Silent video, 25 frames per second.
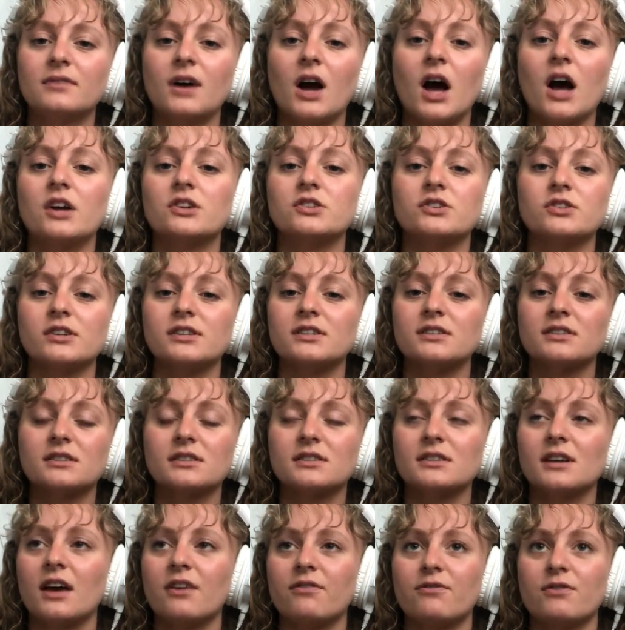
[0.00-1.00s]
hundreds,
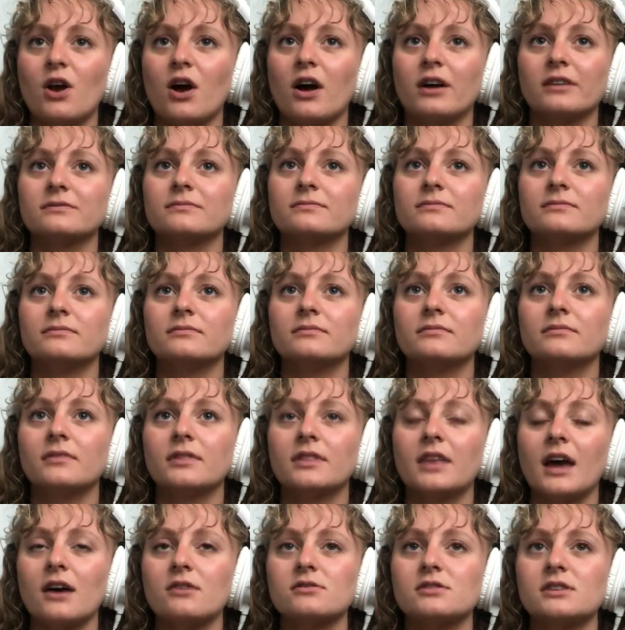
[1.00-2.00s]
if not
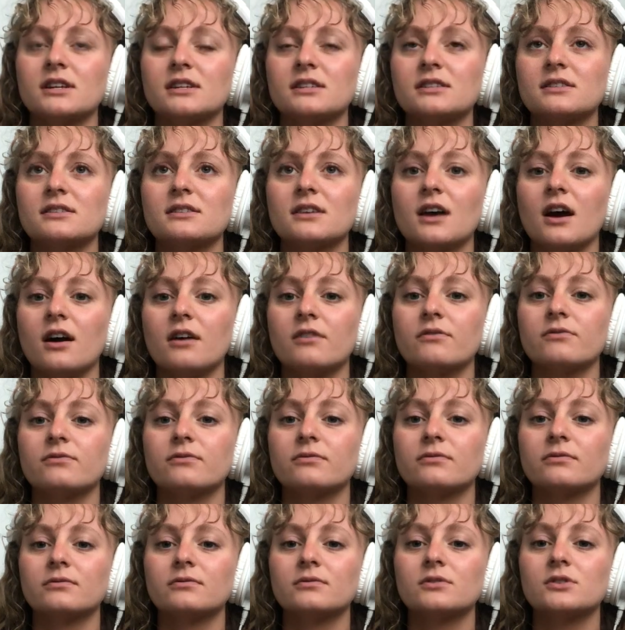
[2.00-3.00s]
thousands, of
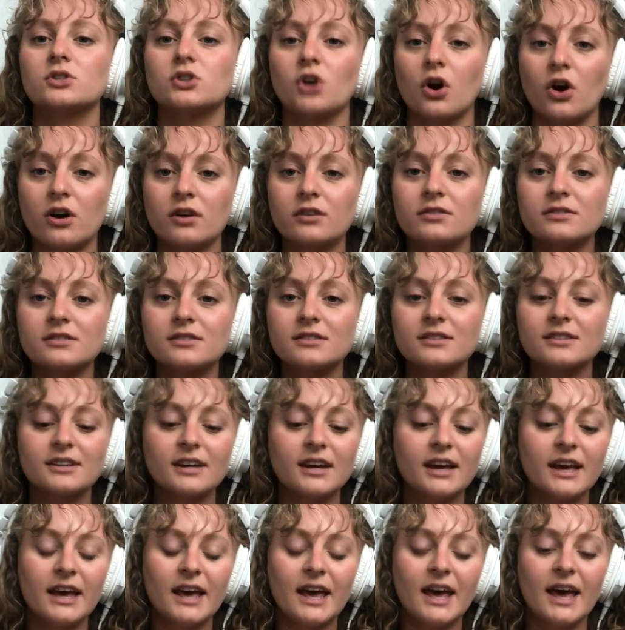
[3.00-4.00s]
songs.
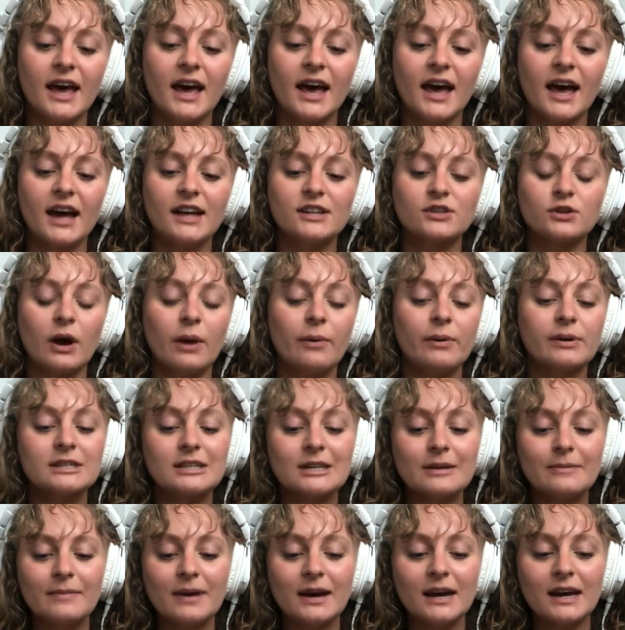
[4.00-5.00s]
And so I went
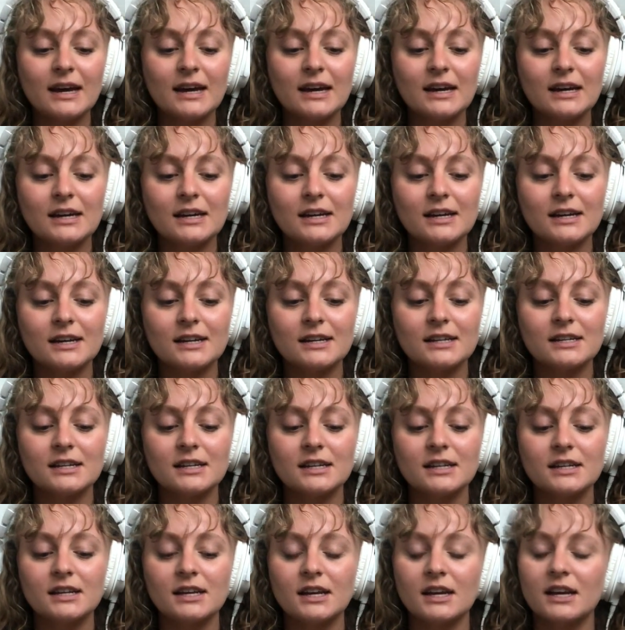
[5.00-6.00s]
to my
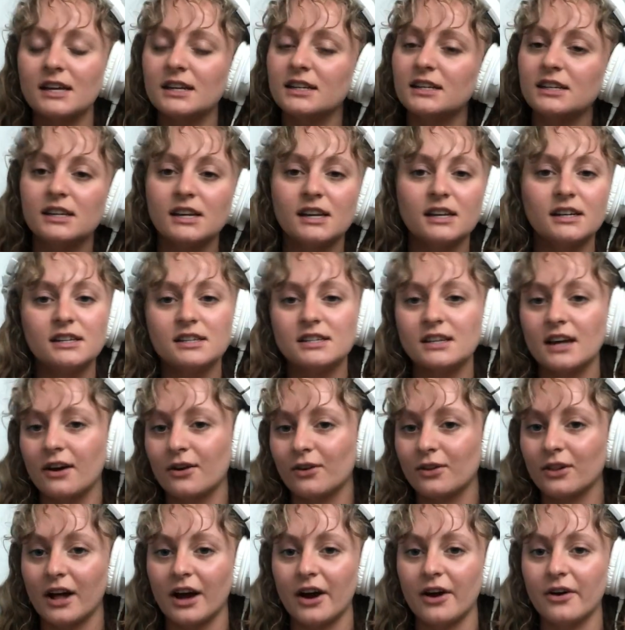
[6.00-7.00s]
handy dandy
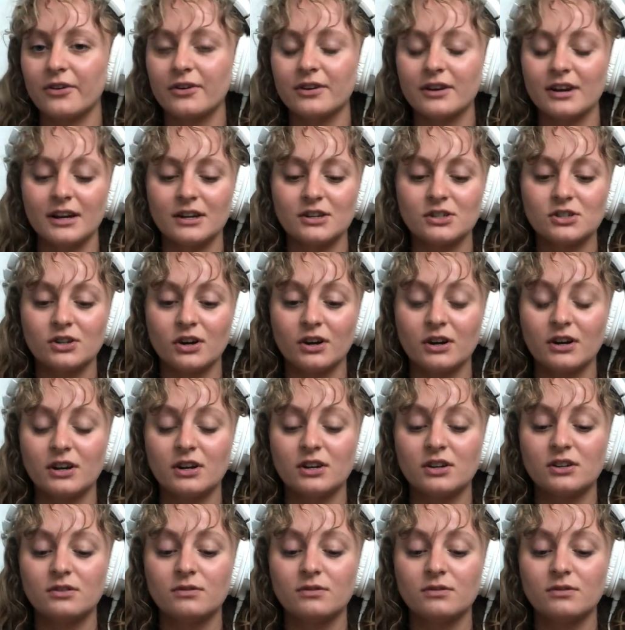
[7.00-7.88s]
SoundCloud and started